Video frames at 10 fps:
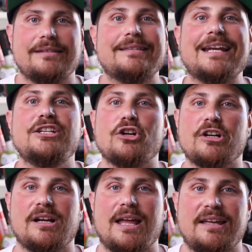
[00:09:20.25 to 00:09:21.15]
then your
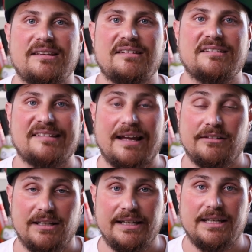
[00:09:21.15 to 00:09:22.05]
client
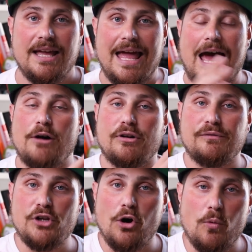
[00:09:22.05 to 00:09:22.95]
suddenly, out of
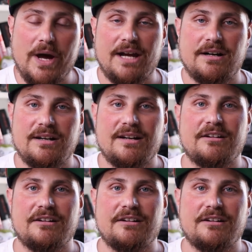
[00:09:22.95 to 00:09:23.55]
nowhere,